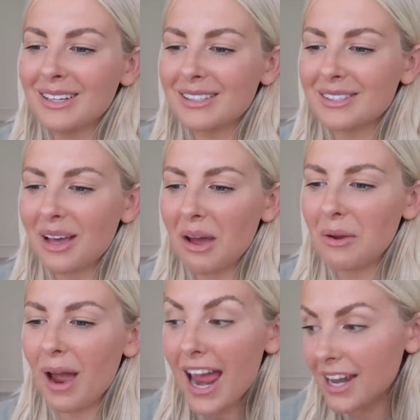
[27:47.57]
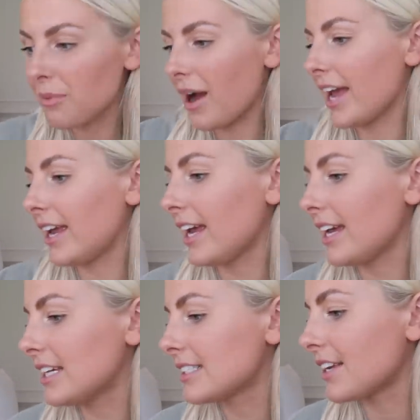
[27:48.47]
So anyway,
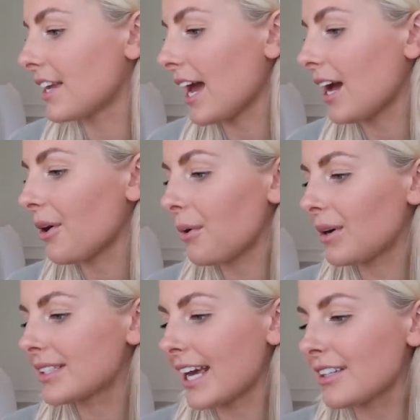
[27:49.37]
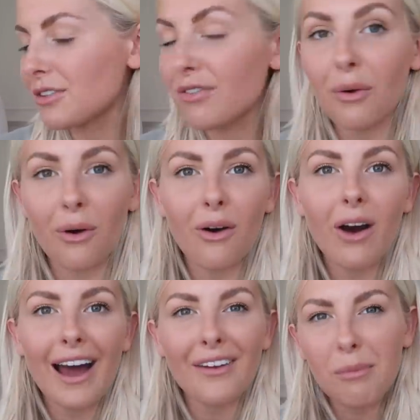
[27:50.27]
it is now 10 to
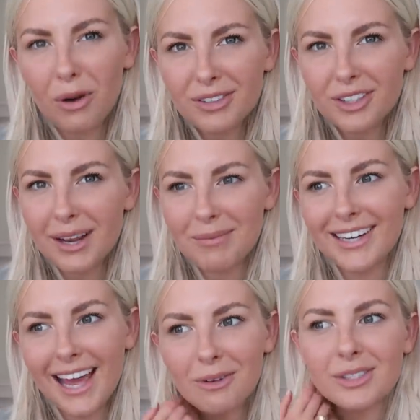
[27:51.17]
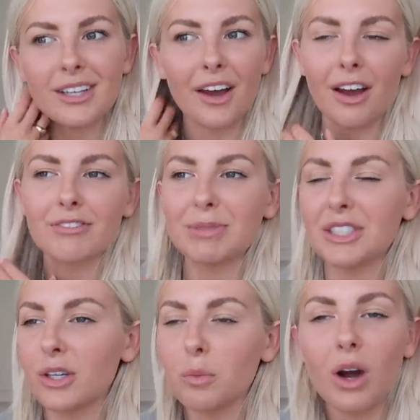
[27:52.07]
4 and I'm off to go get my nails done. I've
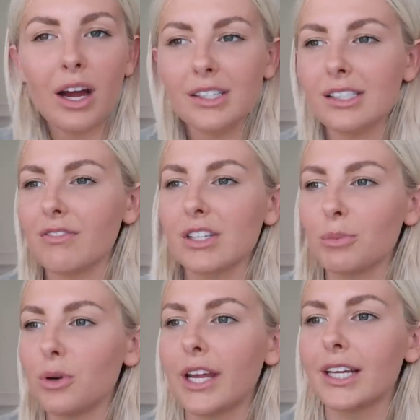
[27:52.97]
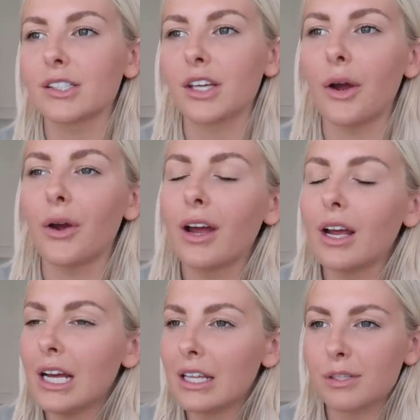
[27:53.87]
been doing work and stuff this morning. So
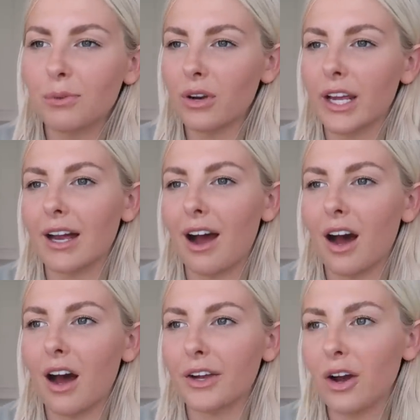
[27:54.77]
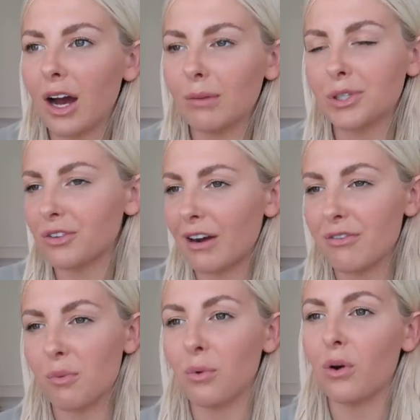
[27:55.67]
this morning I got up, took
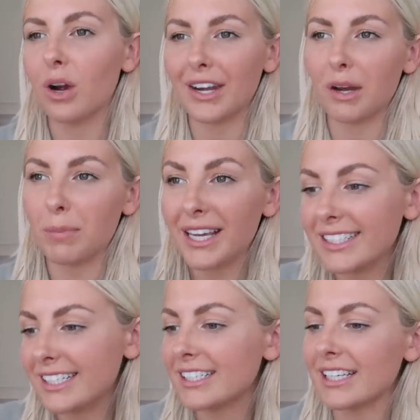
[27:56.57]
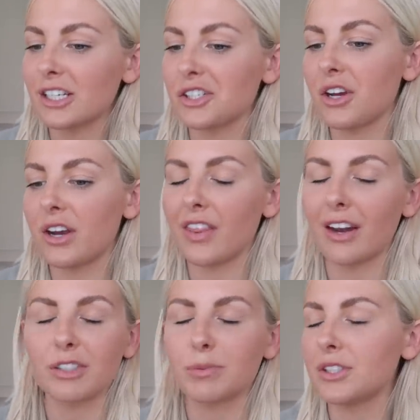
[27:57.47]
Raph for a walk, I did a PT session, and then
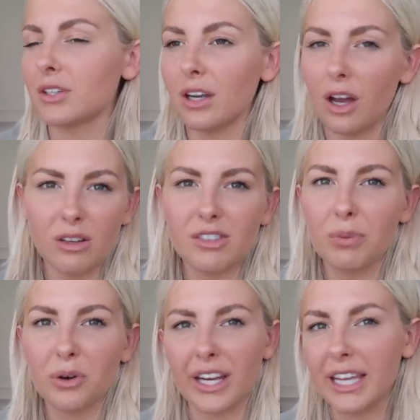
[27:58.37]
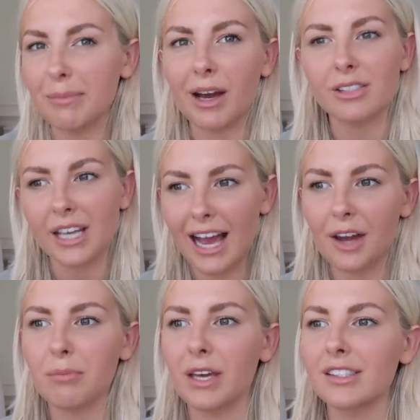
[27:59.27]
I've just been doing loads of boring emails and
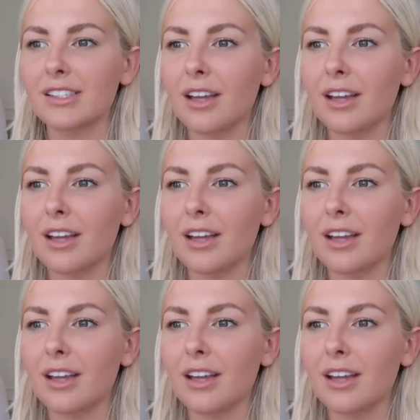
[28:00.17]
admin and